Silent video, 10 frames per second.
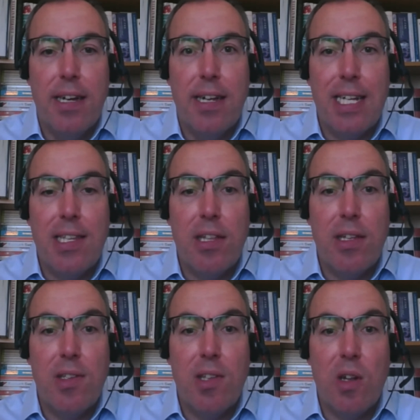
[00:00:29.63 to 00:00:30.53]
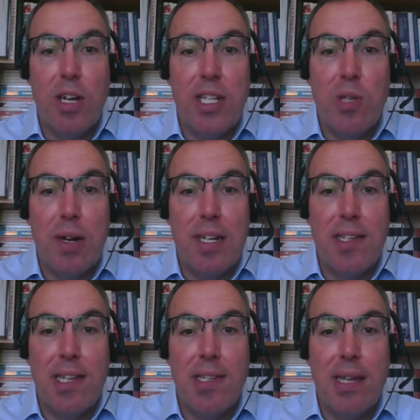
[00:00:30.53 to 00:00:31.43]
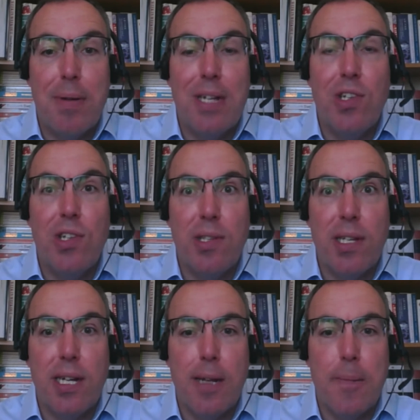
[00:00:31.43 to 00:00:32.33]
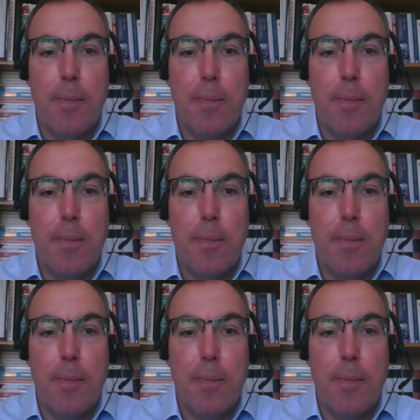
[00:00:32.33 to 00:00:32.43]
Yet others are looking to access their pensions early.